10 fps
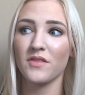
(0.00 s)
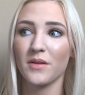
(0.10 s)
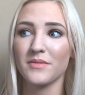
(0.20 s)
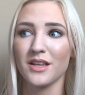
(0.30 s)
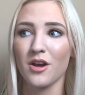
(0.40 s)

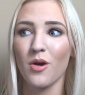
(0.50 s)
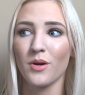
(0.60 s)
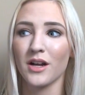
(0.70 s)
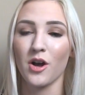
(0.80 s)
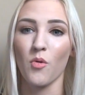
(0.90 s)
them is like
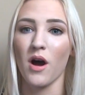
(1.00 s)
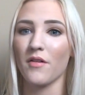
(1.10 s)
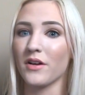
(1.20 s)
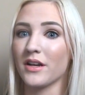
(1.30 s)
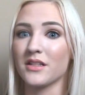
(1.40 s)
coconut and
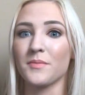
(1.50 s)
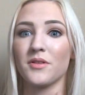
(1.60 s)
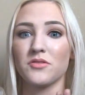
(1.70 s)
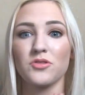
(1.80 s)
guava and it smells